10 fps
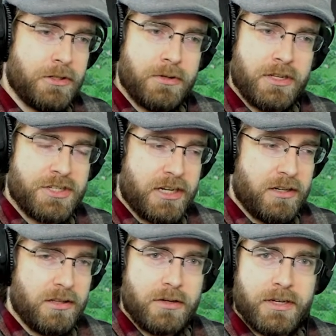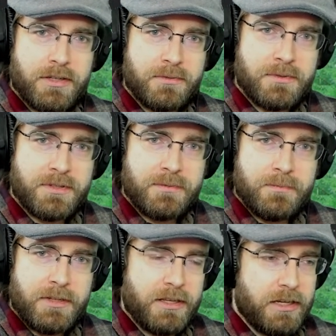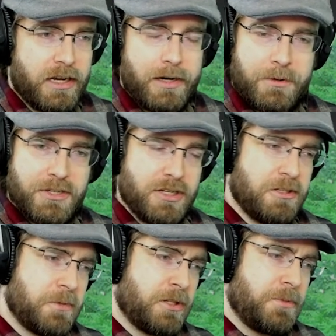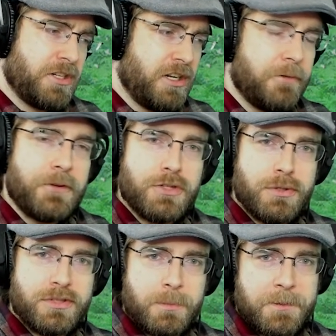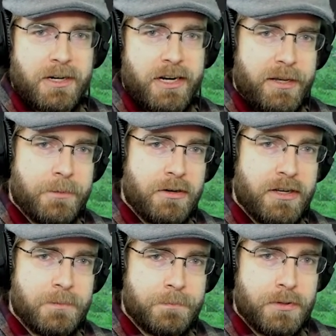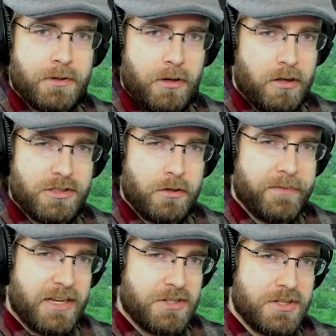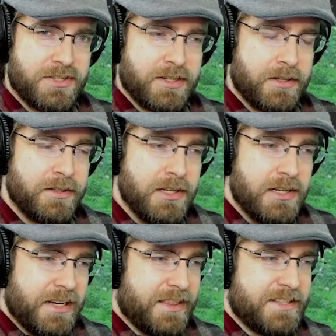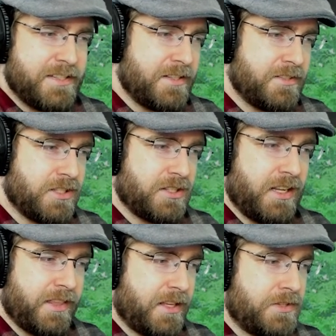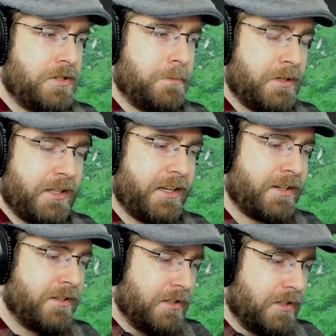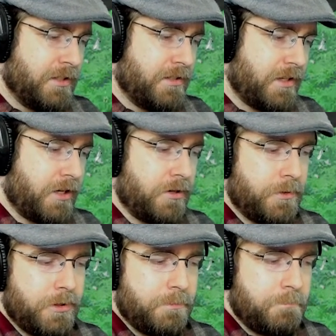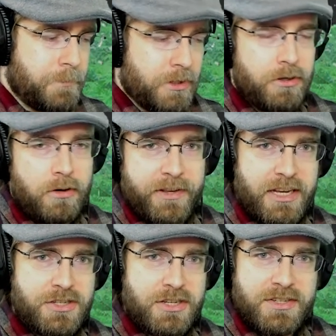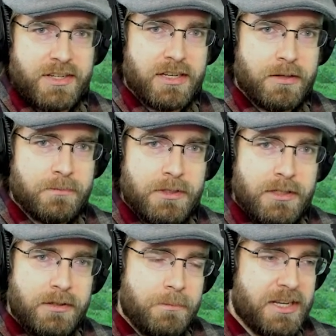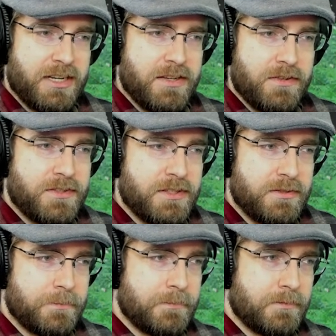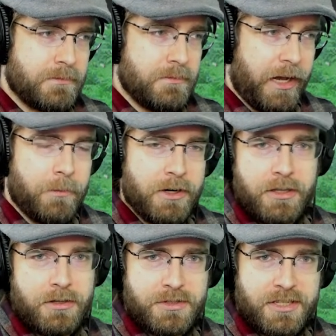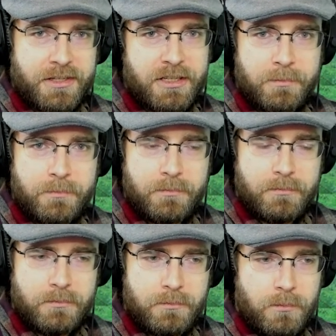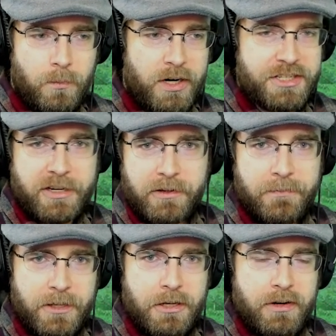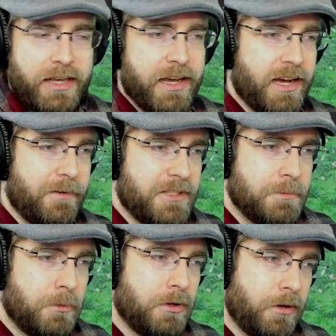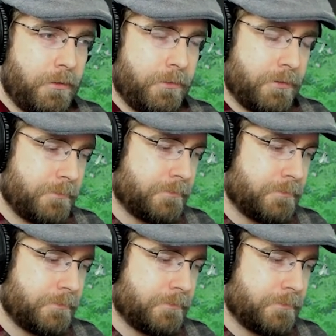new to the channel, go ahead and I'd appreciate a subscription, and if you do subscribe, go ahead and put all notifications on. And this isn't just like that stupid, like, you know, turn notifications on because I want you to watch every video I have. It's more of,